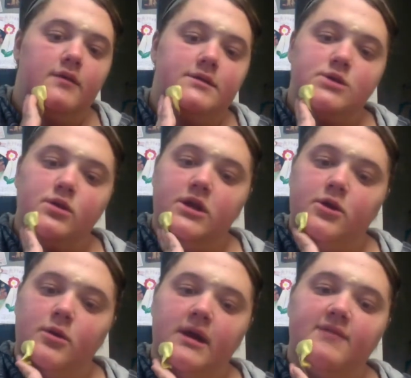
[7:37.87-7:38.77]
that you
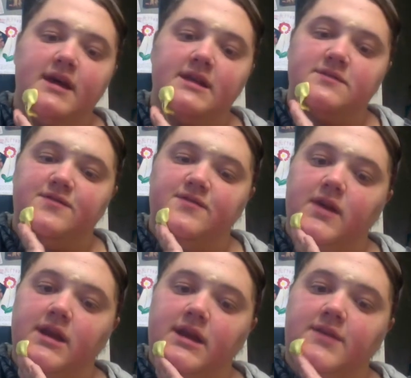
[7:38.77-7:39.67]
don't have that
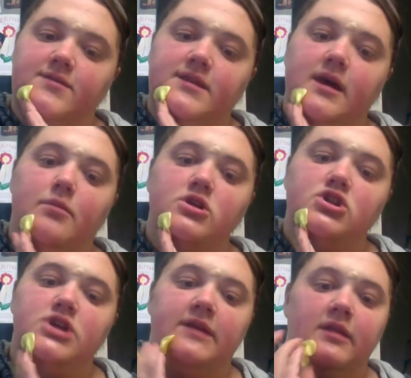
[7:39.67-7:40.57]
definitive double
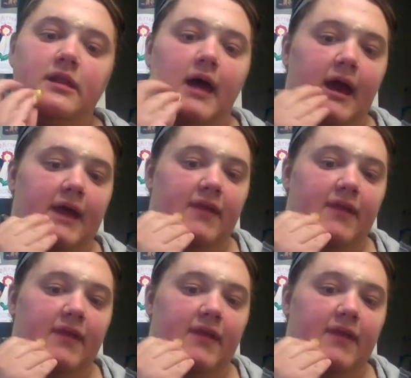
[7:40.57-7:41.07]
chin line.